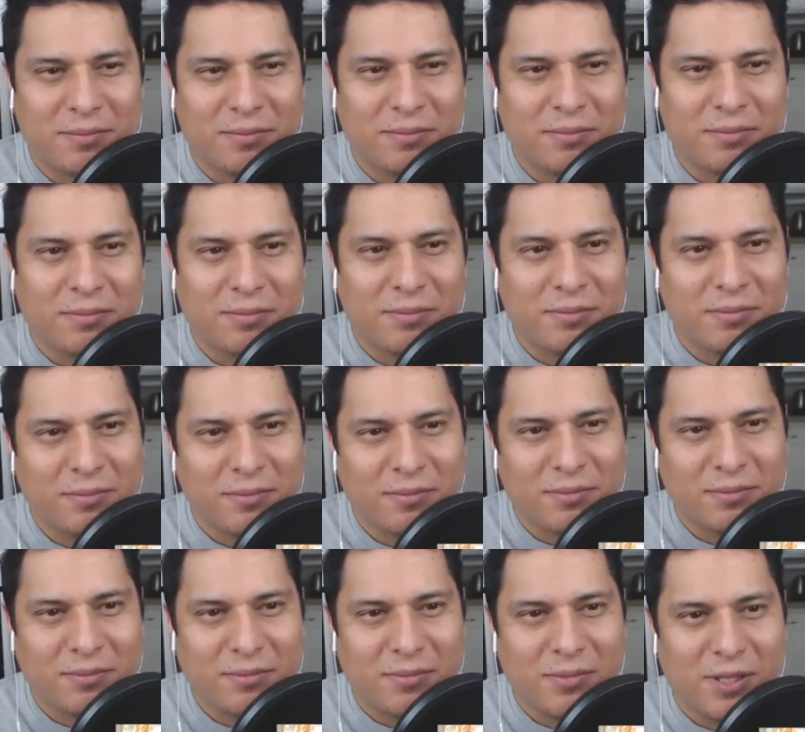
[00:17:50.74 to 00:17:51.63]
Yeah.
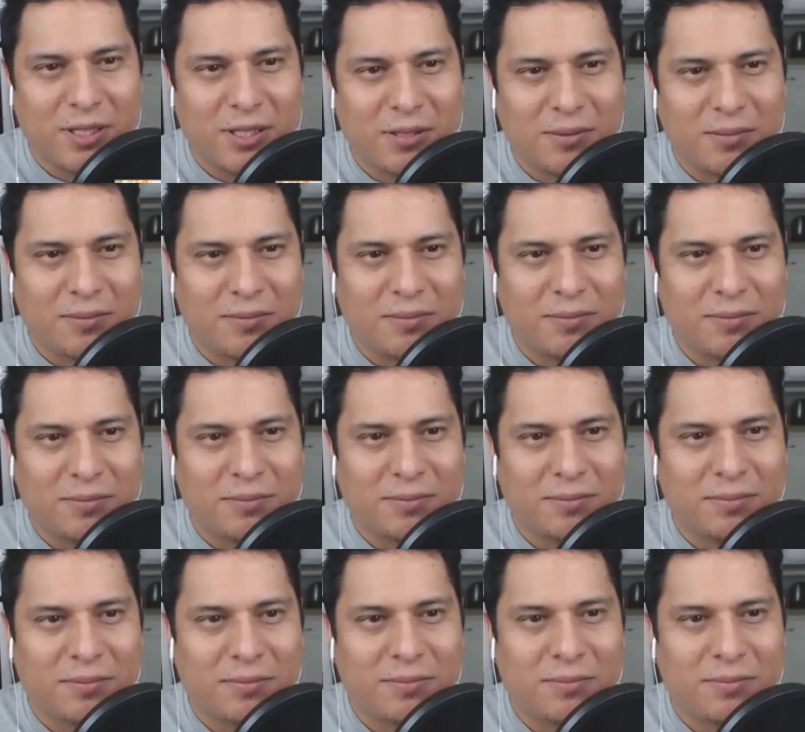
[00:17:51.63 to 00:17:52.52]
I believe
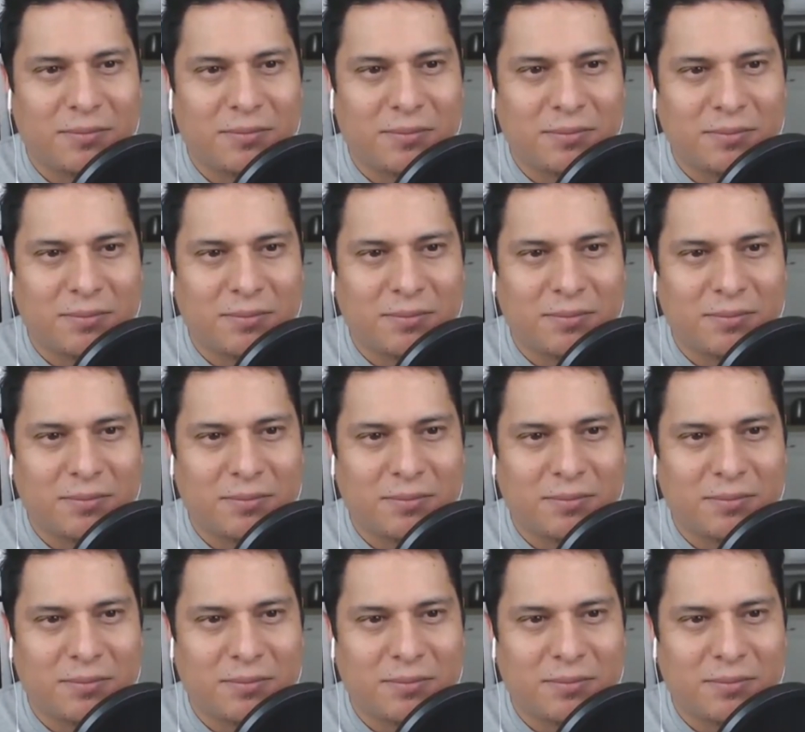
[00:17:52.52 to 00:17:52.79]
so.